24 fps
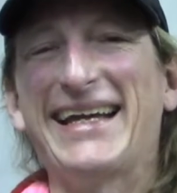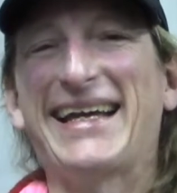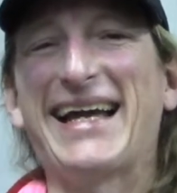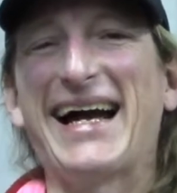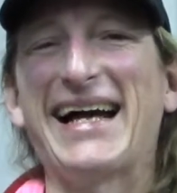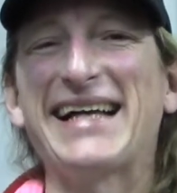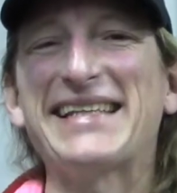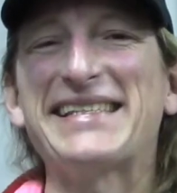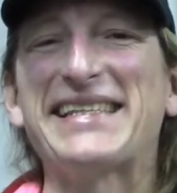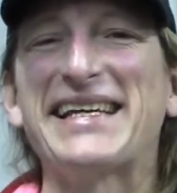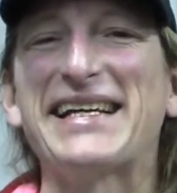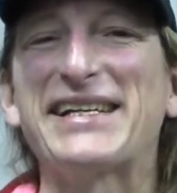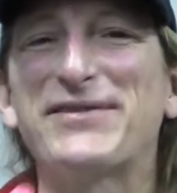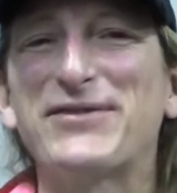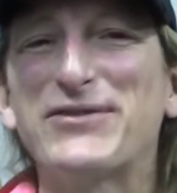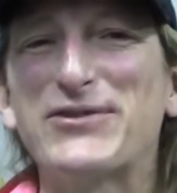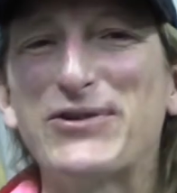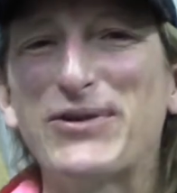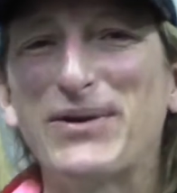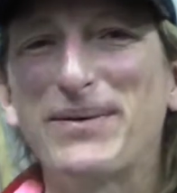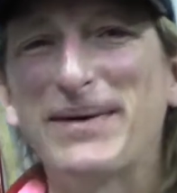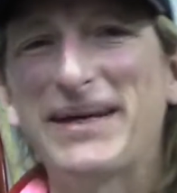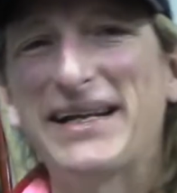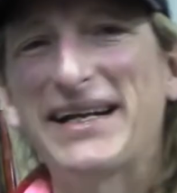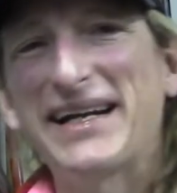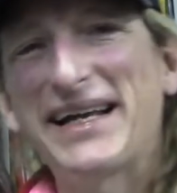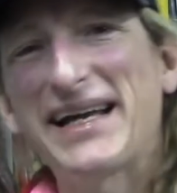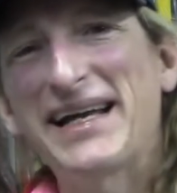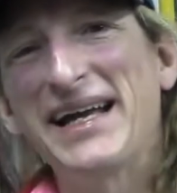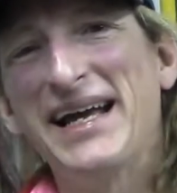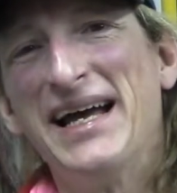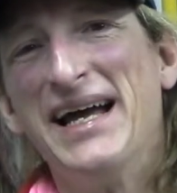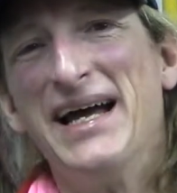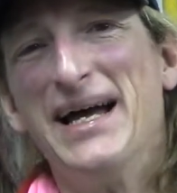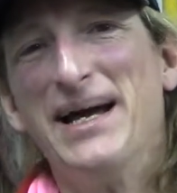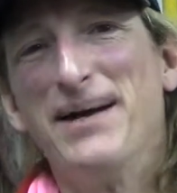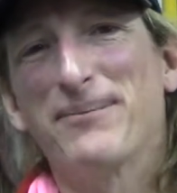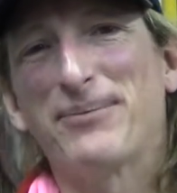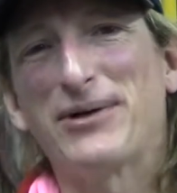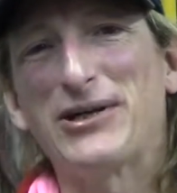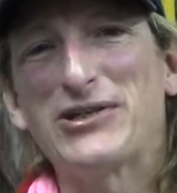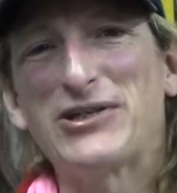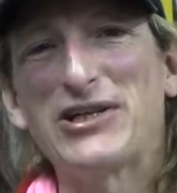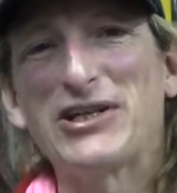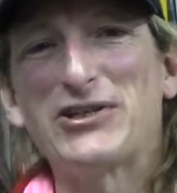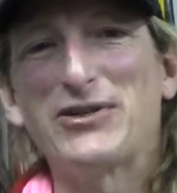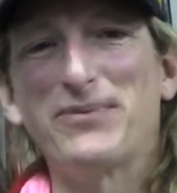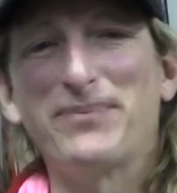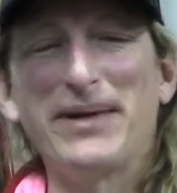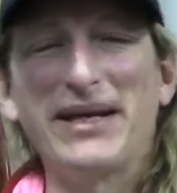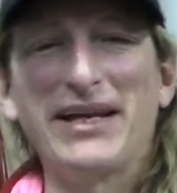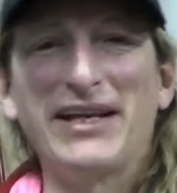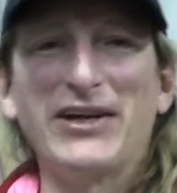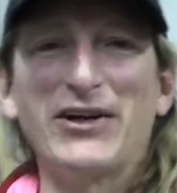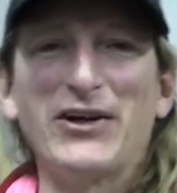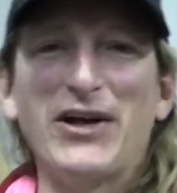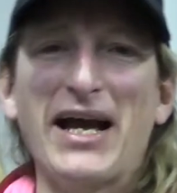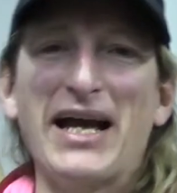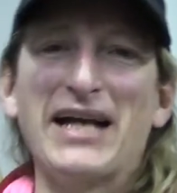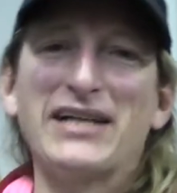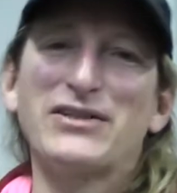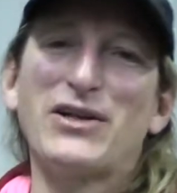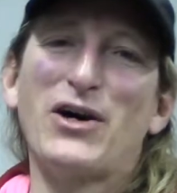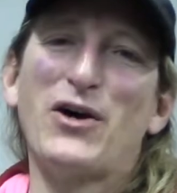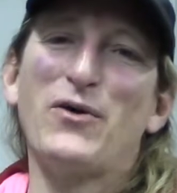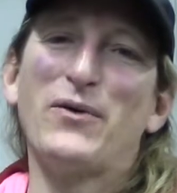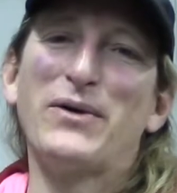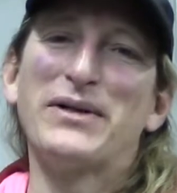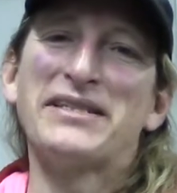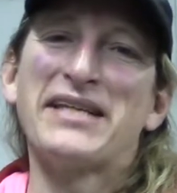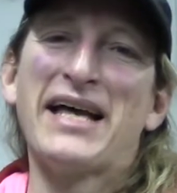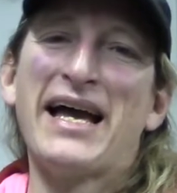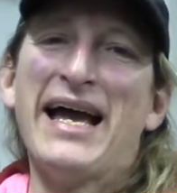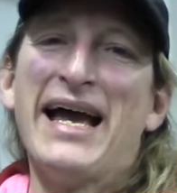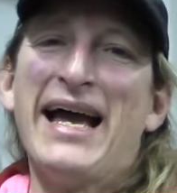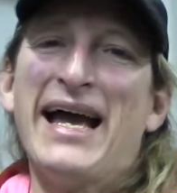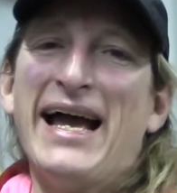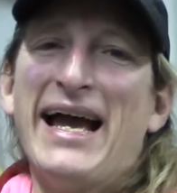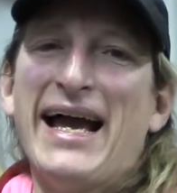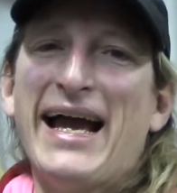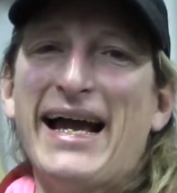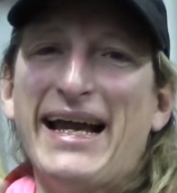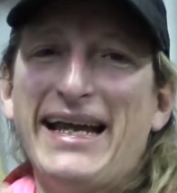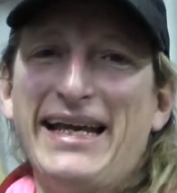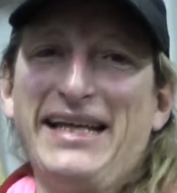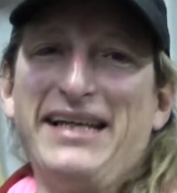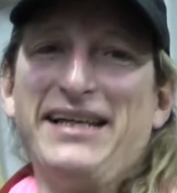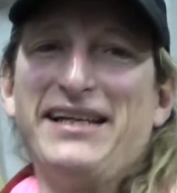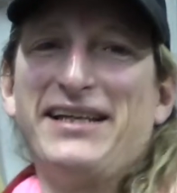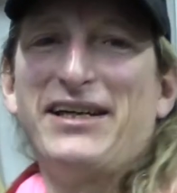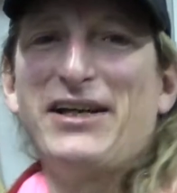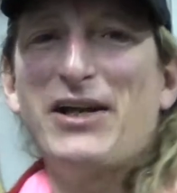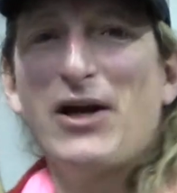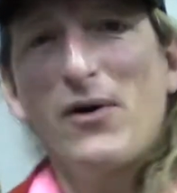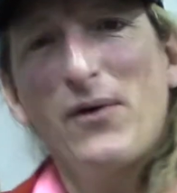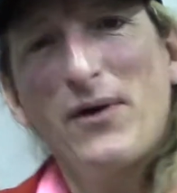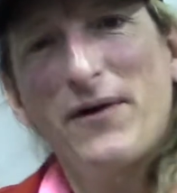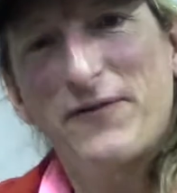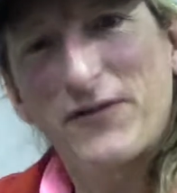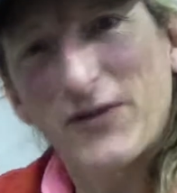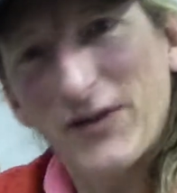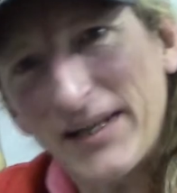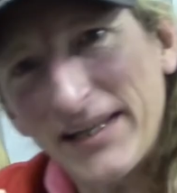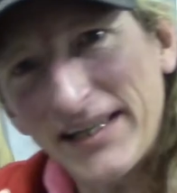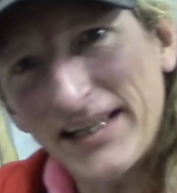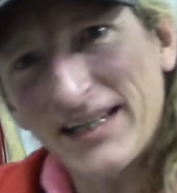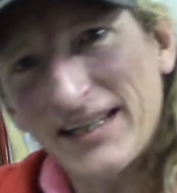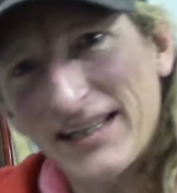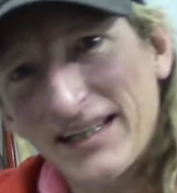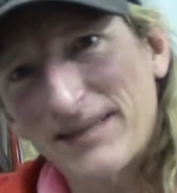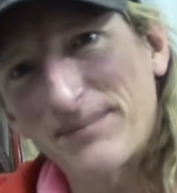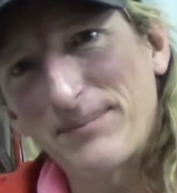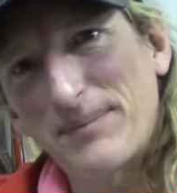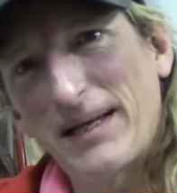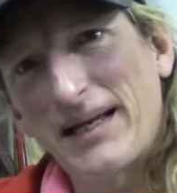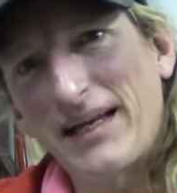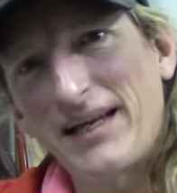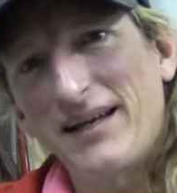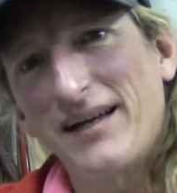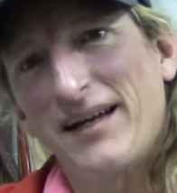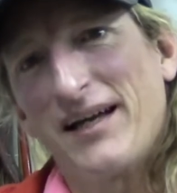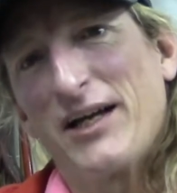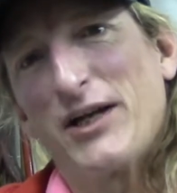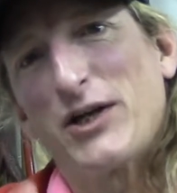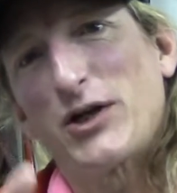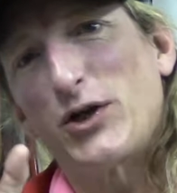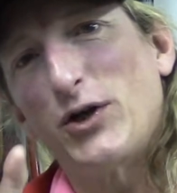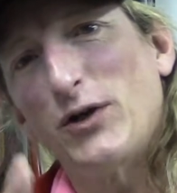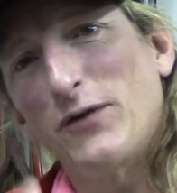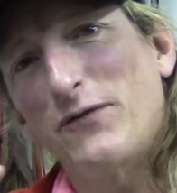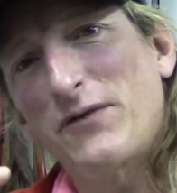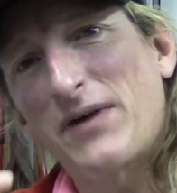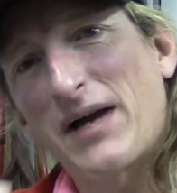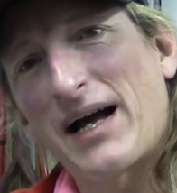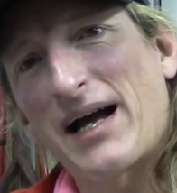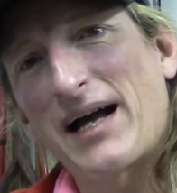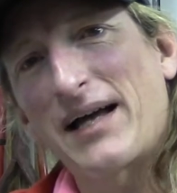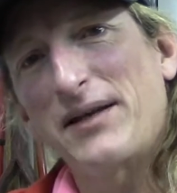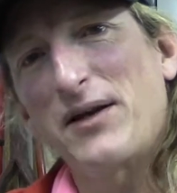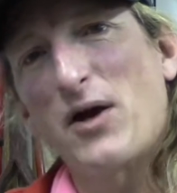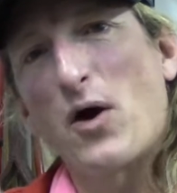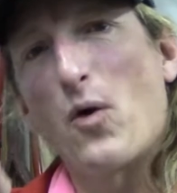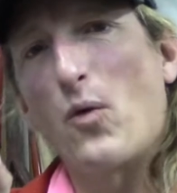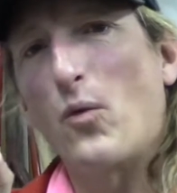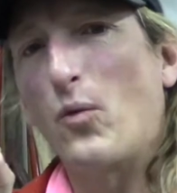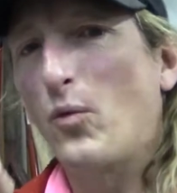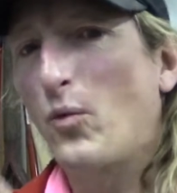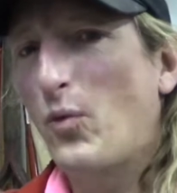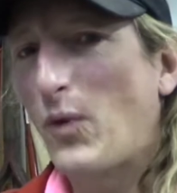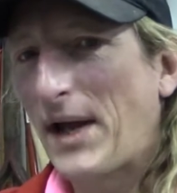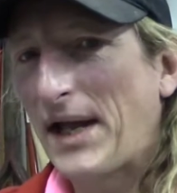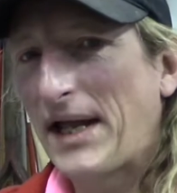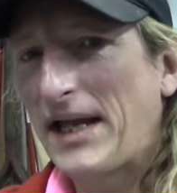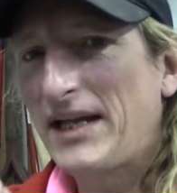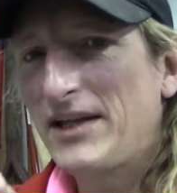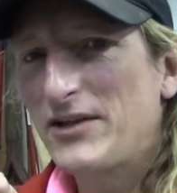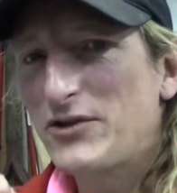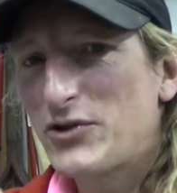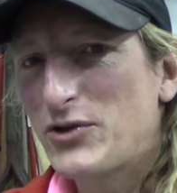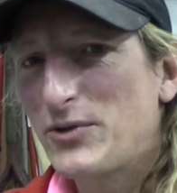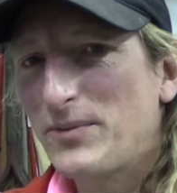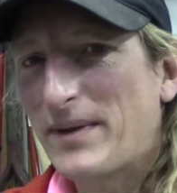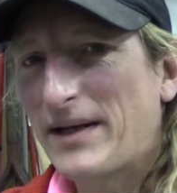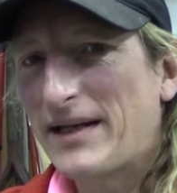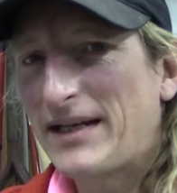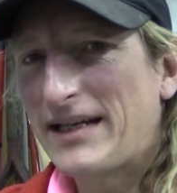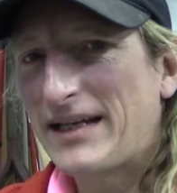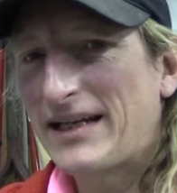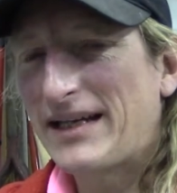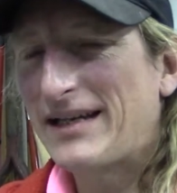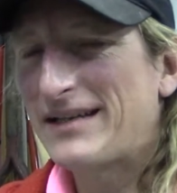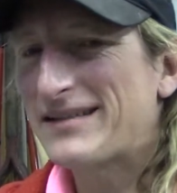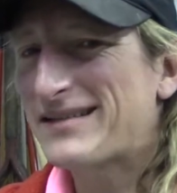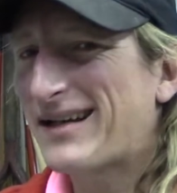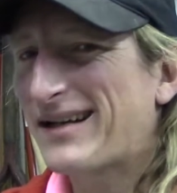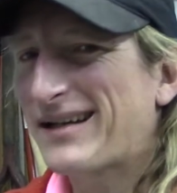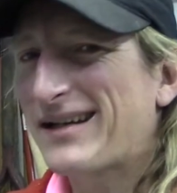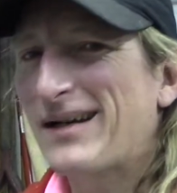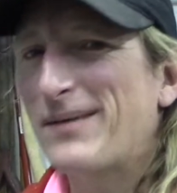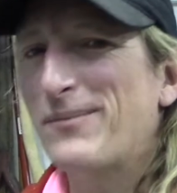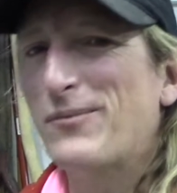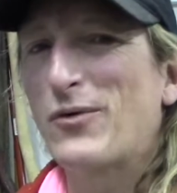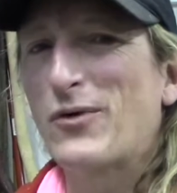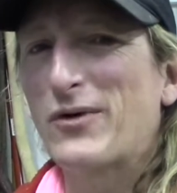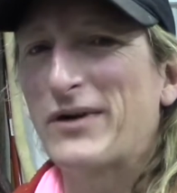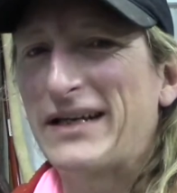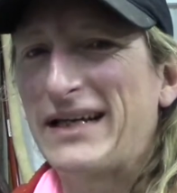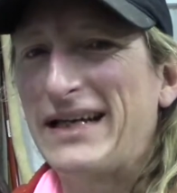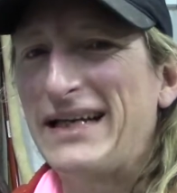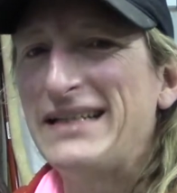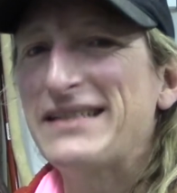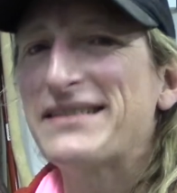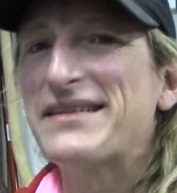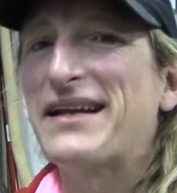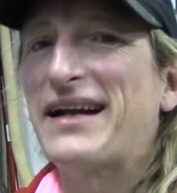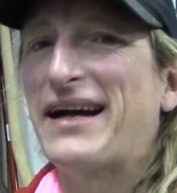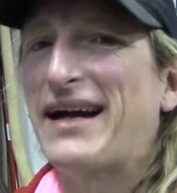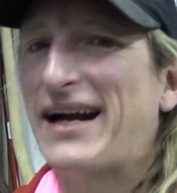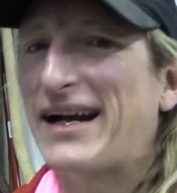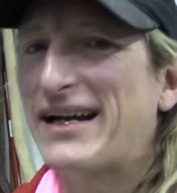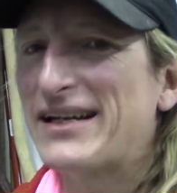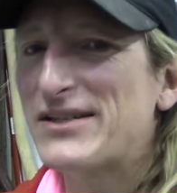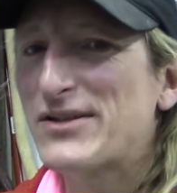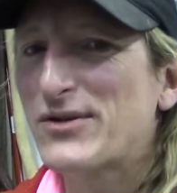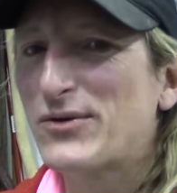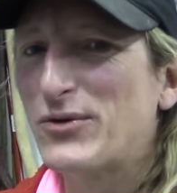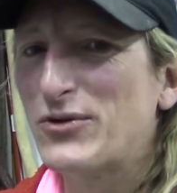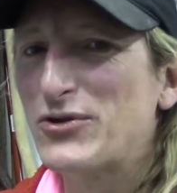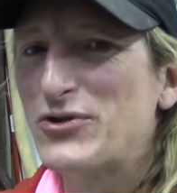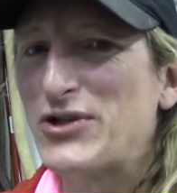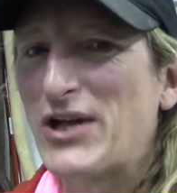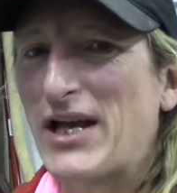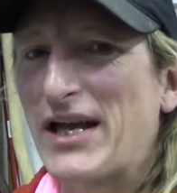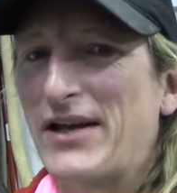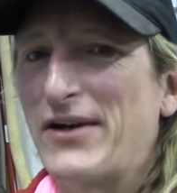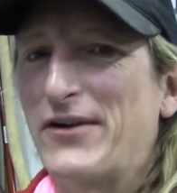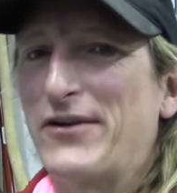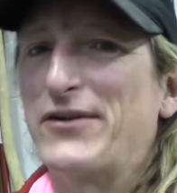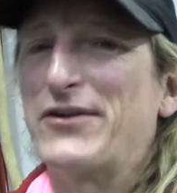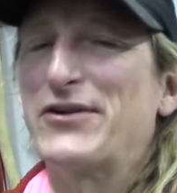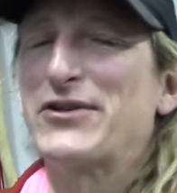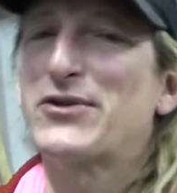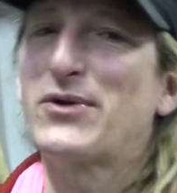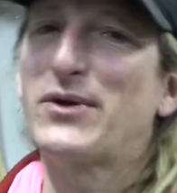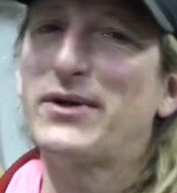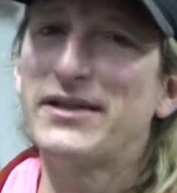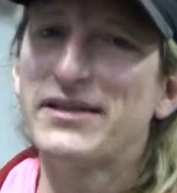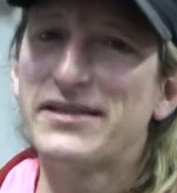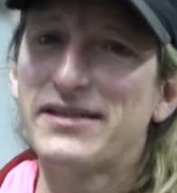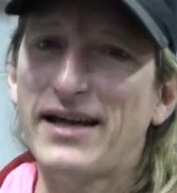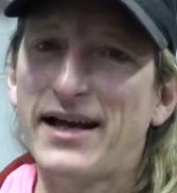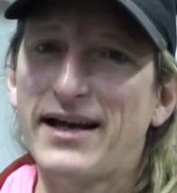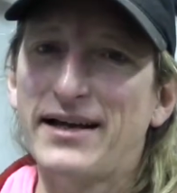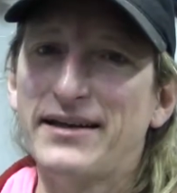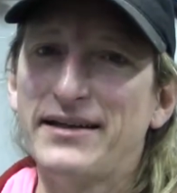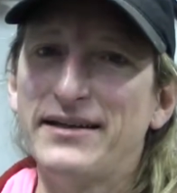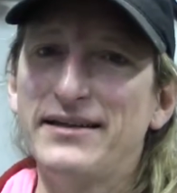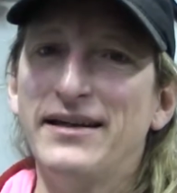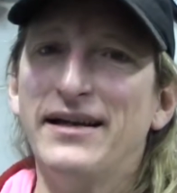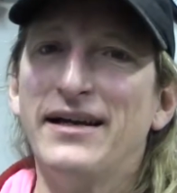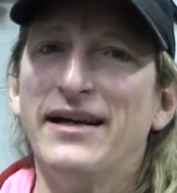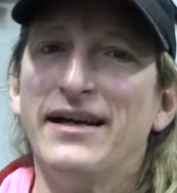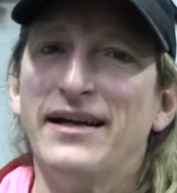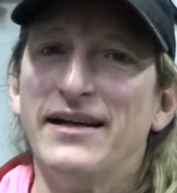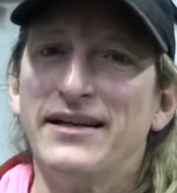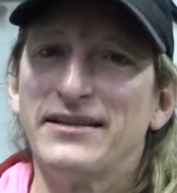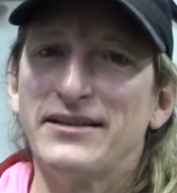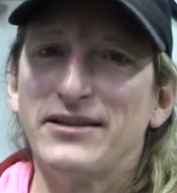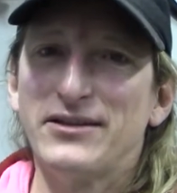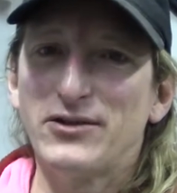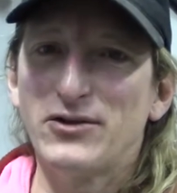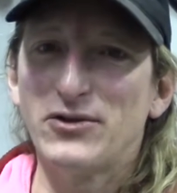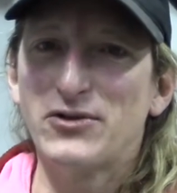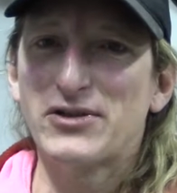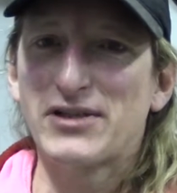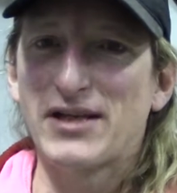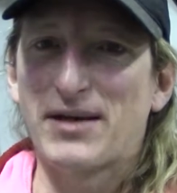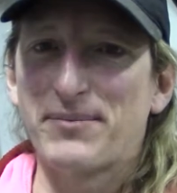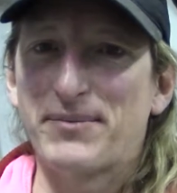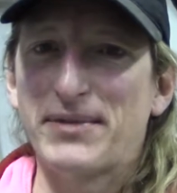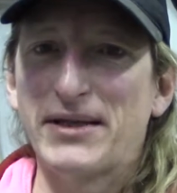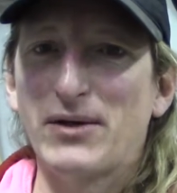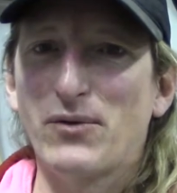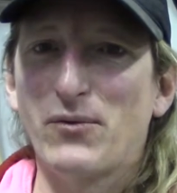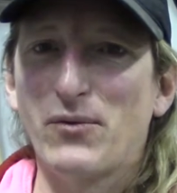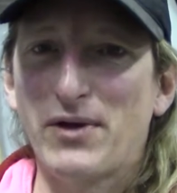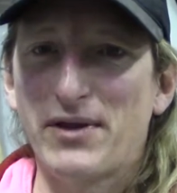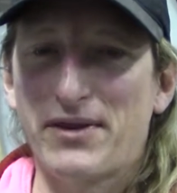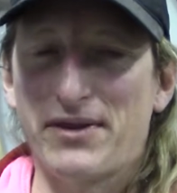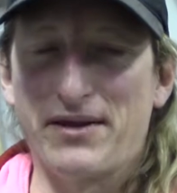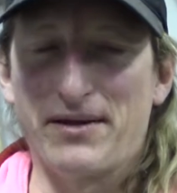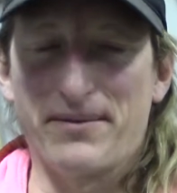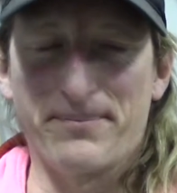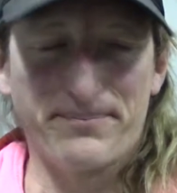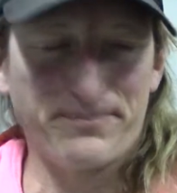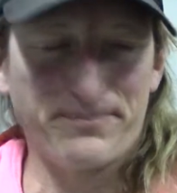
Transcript: guys, thanks for joining me today. Appreciate you being here as always. Hey, you know, if you're anything like me, you've got way too many keys. I got more keys than a high school janitor. So I decided to do something with them.